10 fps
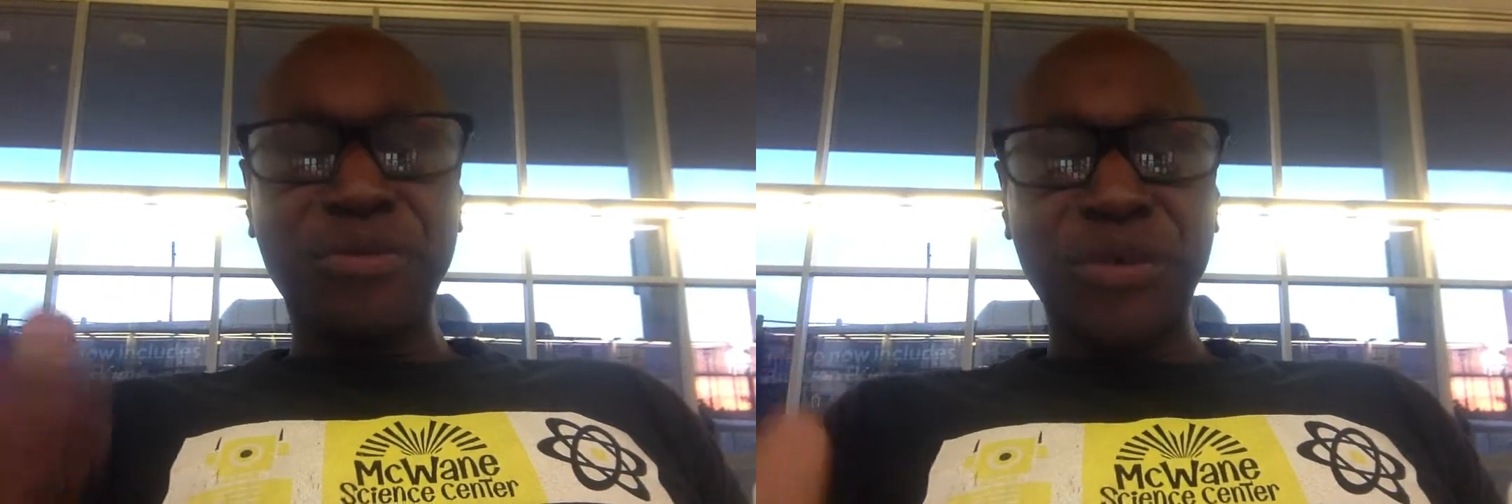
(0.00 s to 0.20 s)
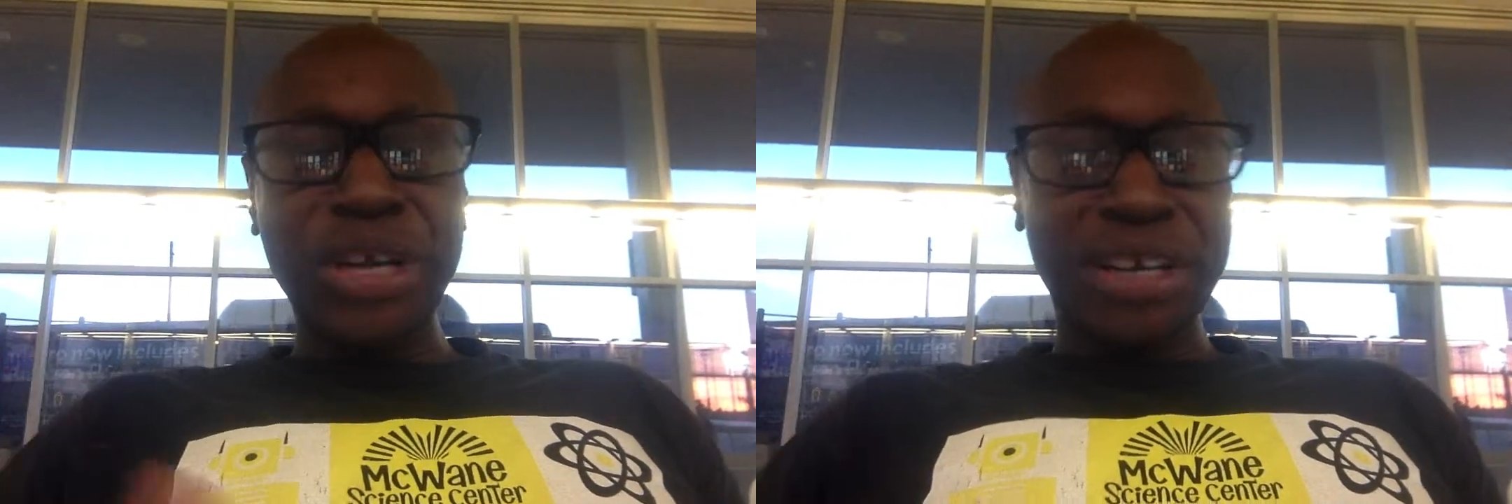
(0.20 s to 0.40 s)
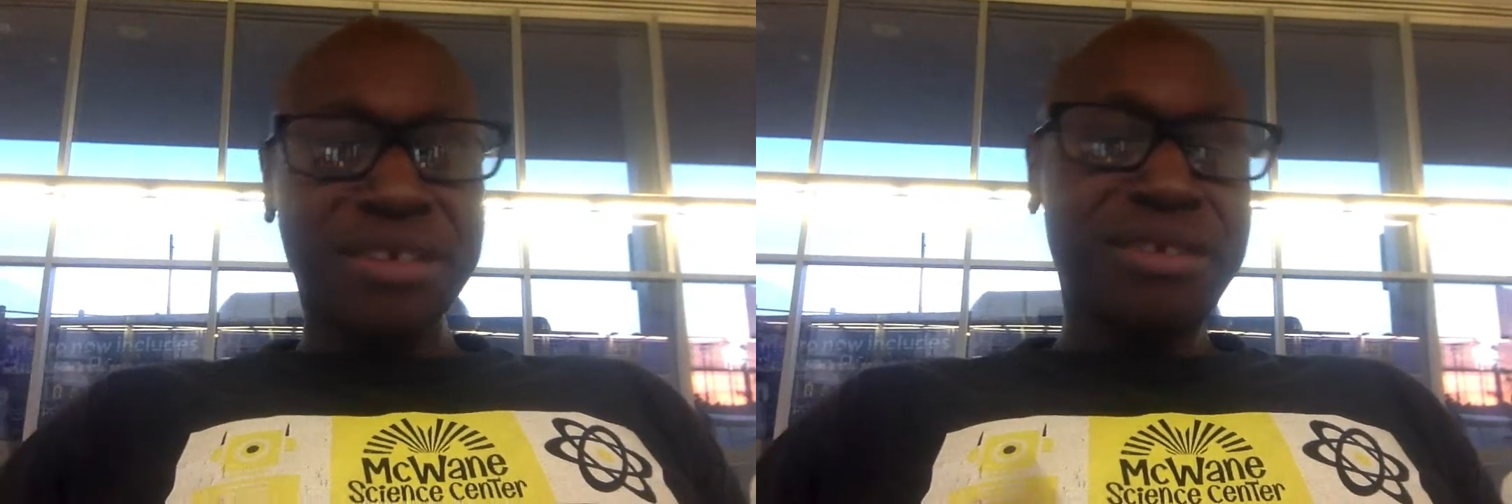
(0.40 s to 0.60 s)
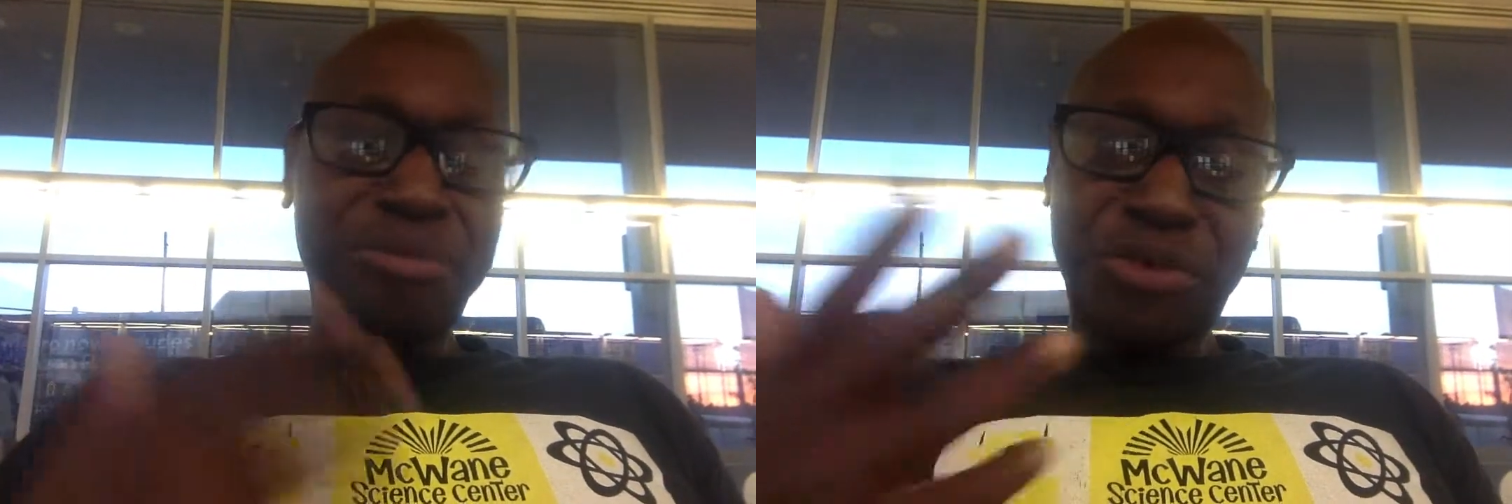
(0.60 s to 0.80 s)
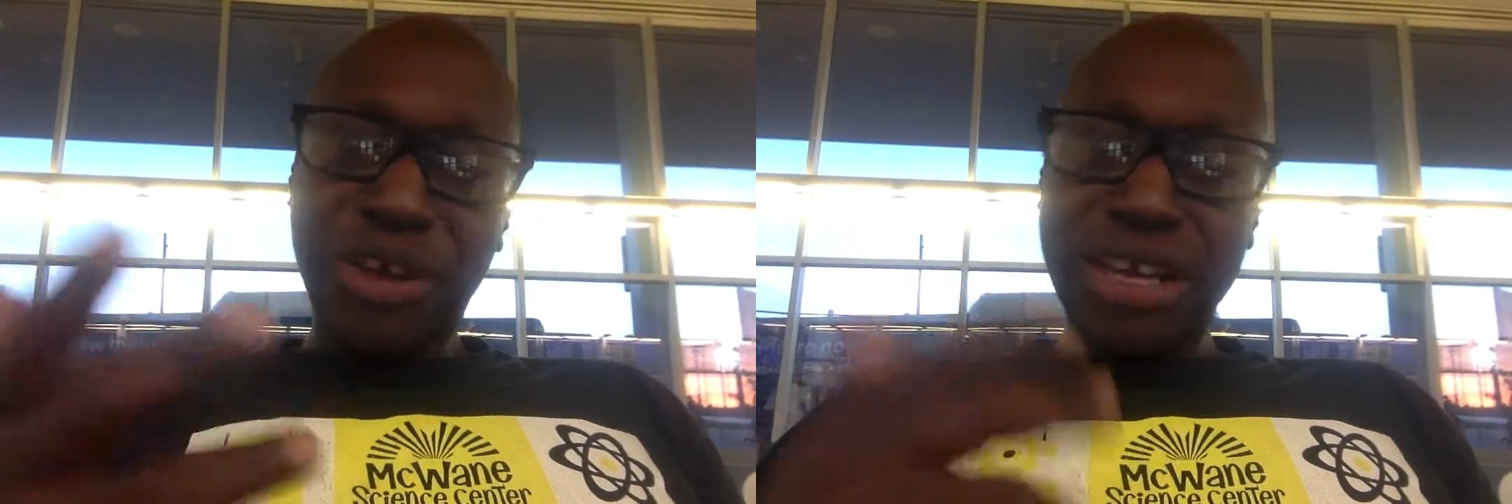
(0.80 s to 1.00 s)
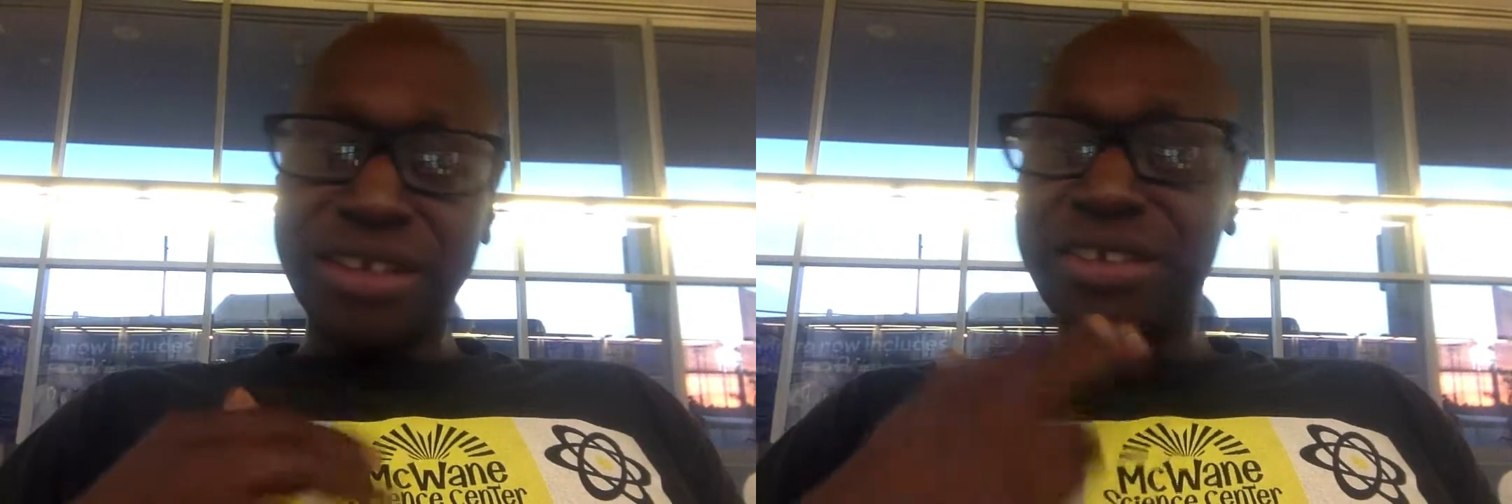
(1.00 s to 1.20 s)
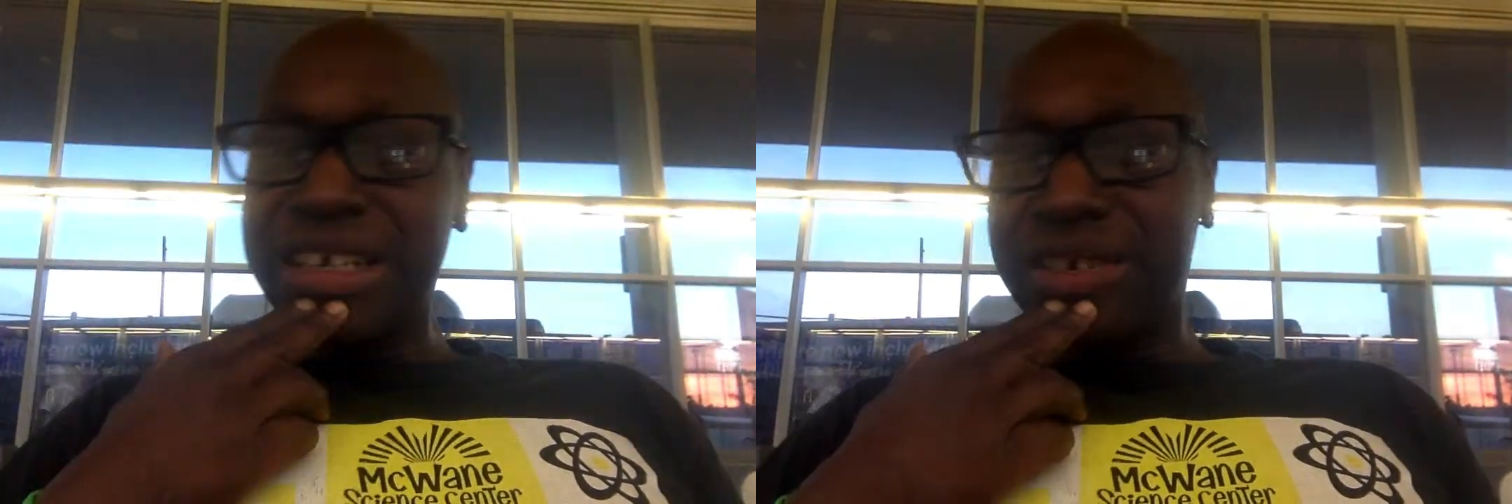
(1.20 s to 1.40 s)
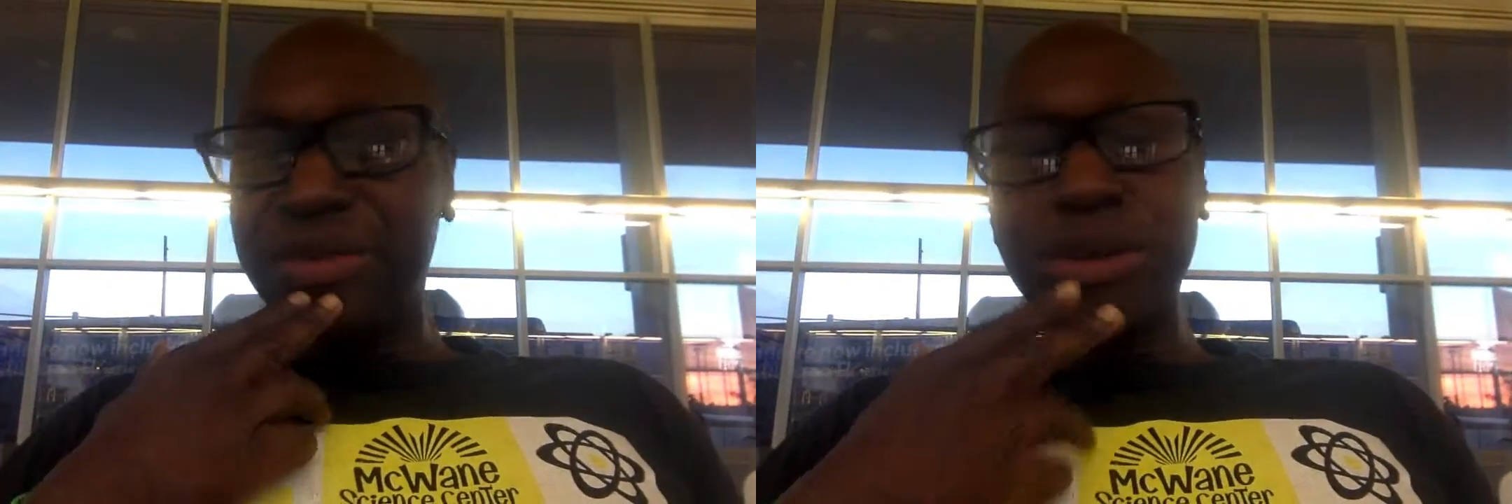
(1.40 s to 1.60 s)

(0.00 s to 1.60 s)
friends, trying to see